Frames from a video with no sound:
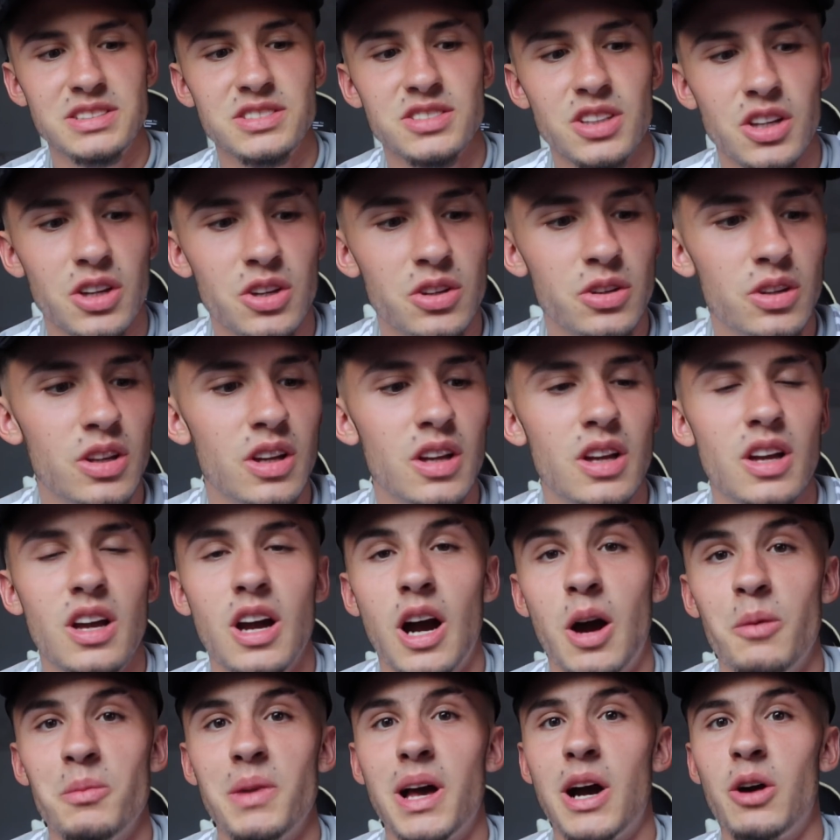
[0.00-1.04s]
So
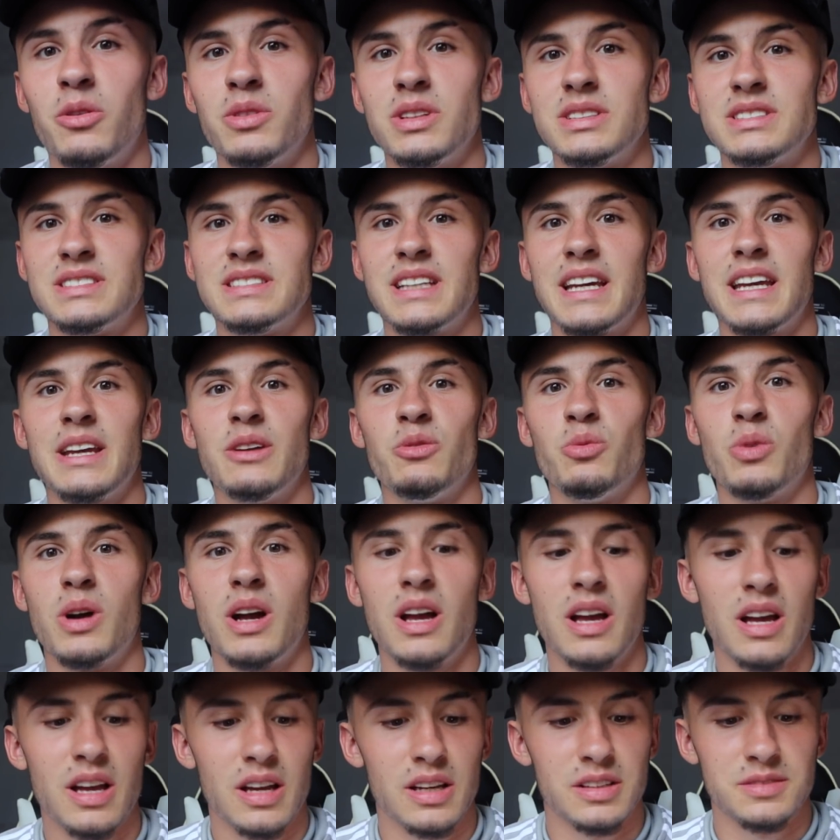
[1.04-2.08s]
I'm now in a state
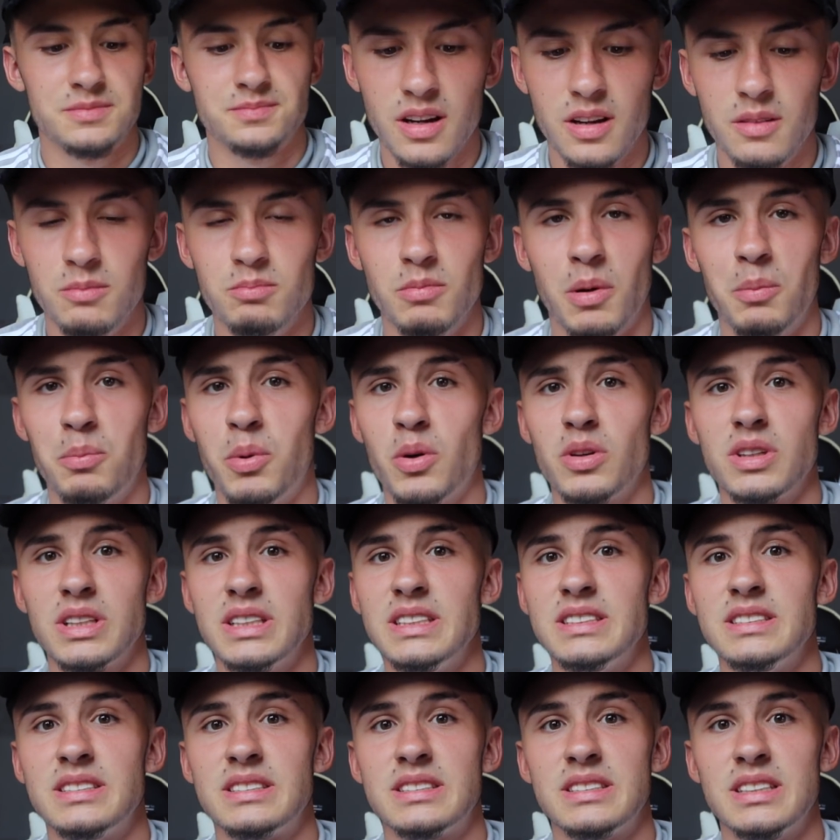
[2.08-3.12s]
where my
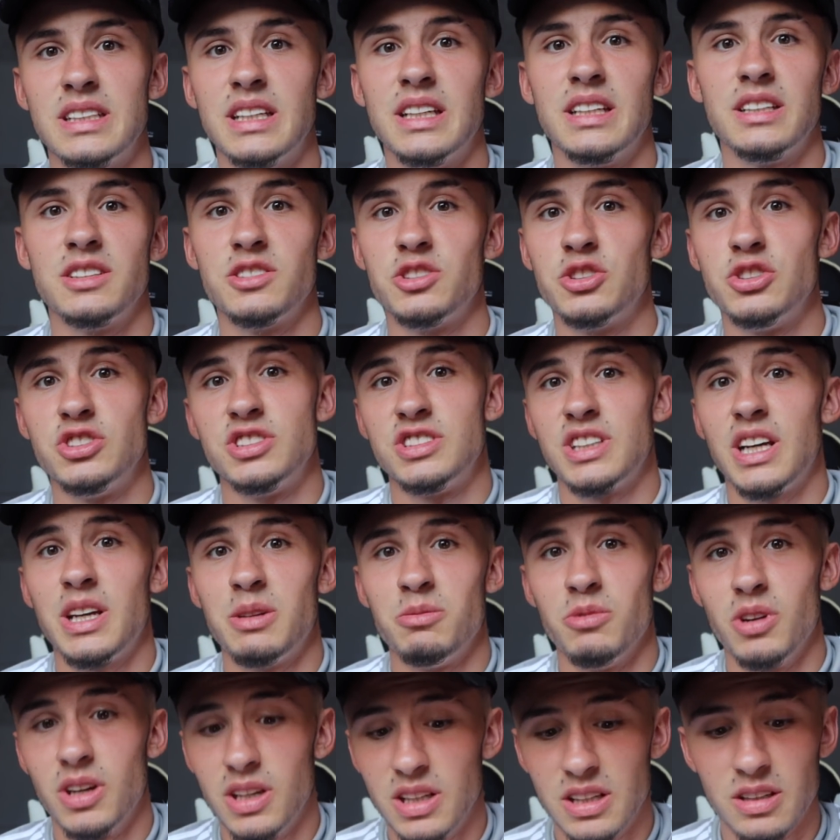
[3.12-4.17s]
body's in good
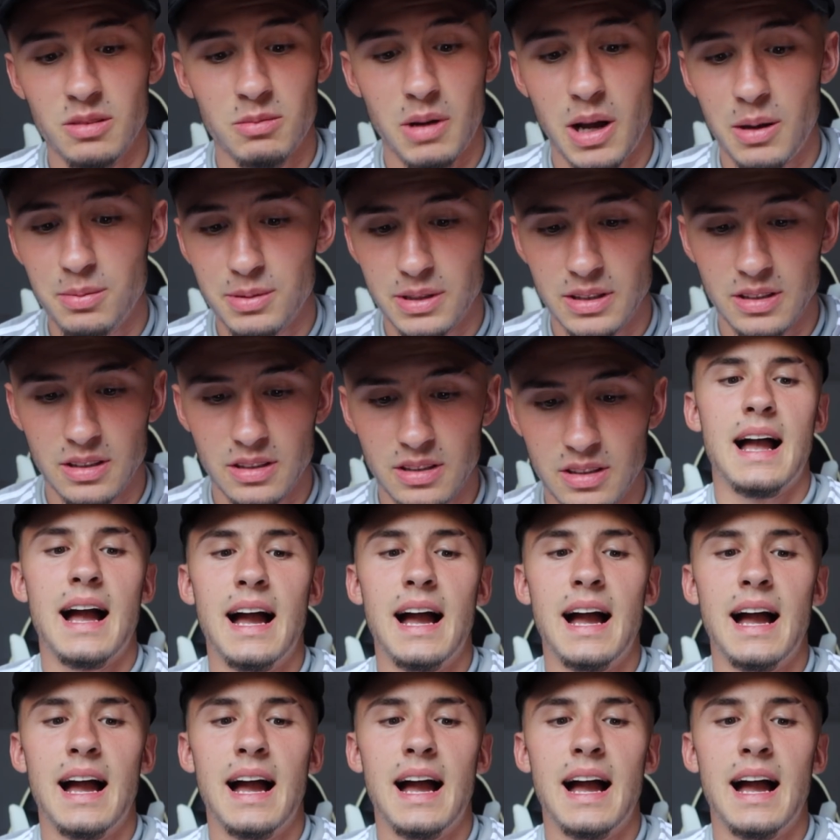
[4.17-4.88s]
shape, really. I'm happy.